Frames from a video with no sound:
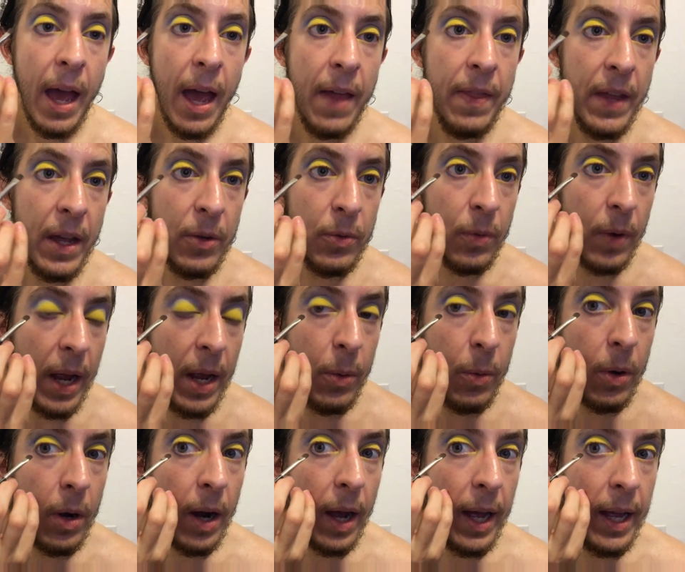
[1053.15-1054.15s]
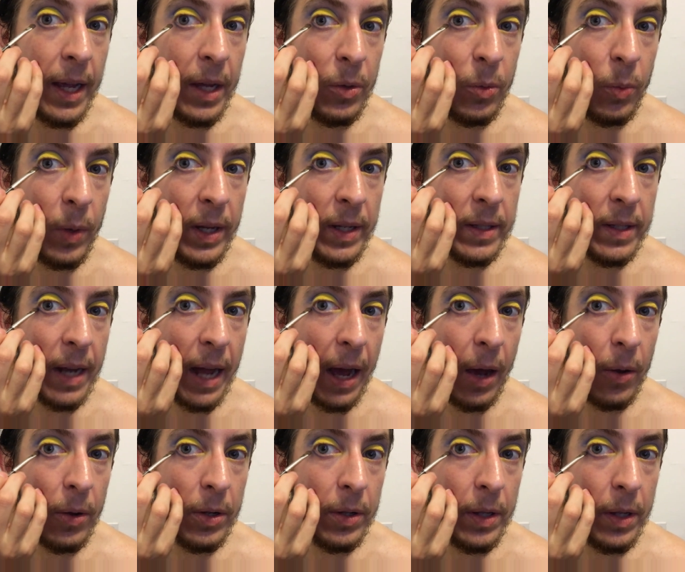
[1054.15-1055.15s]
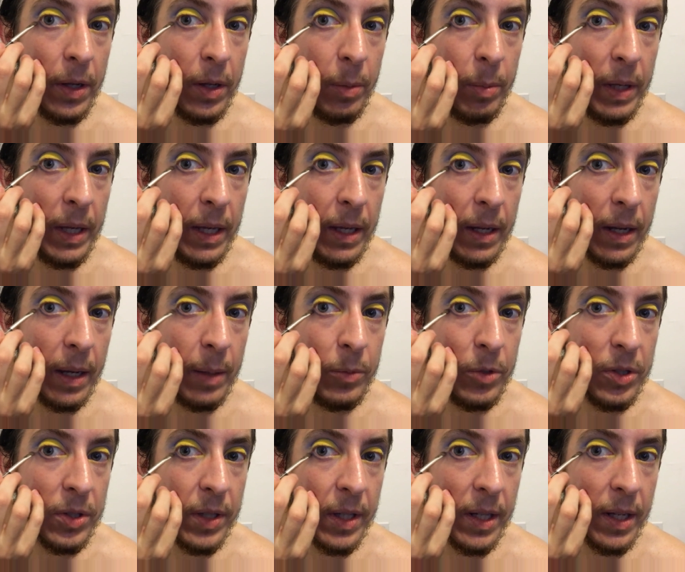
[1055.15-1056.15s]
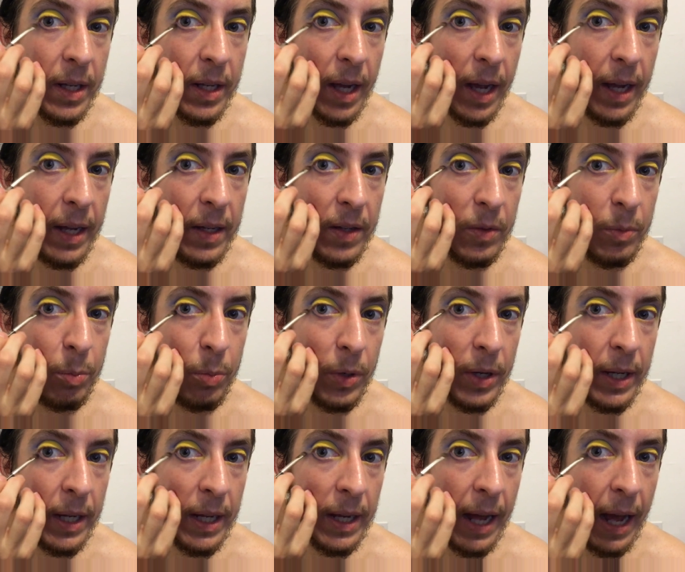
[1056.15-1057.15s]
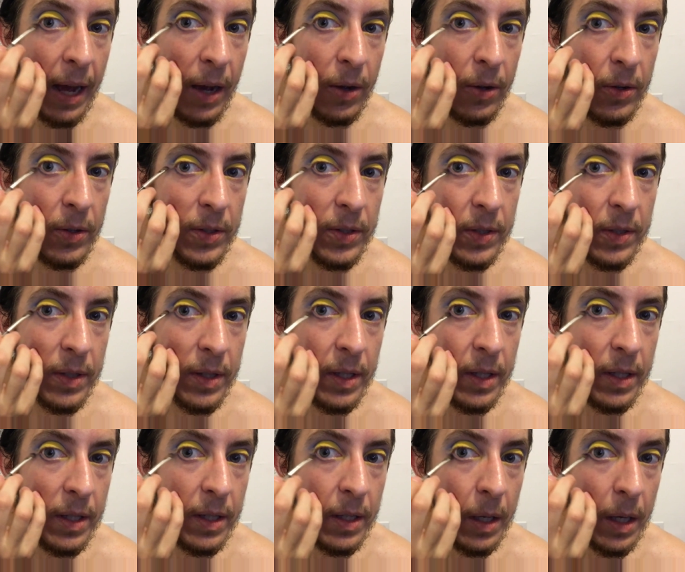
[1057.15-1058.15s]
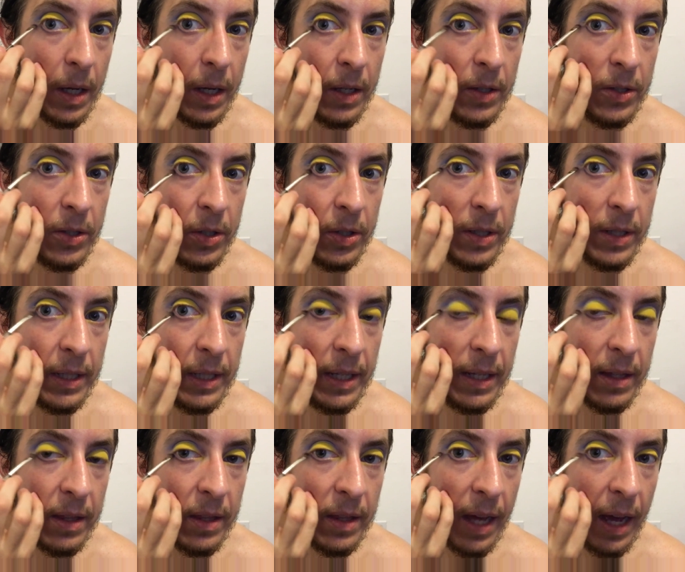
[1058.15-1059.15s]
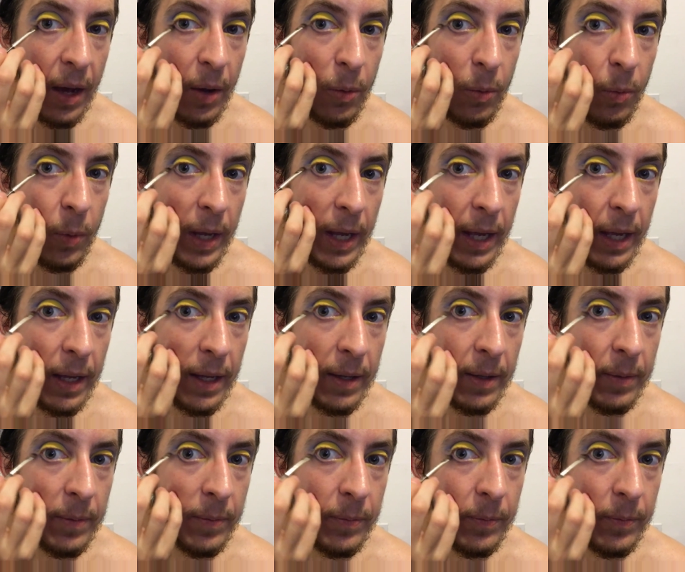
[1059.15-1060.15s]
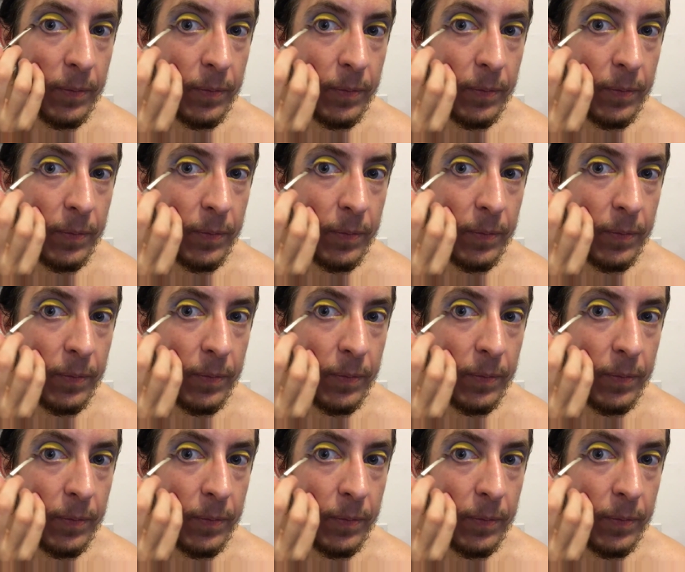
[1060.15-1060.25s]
And then right where I had winged it out a little bit, I'm just going to kind of bring it out underneath that wing,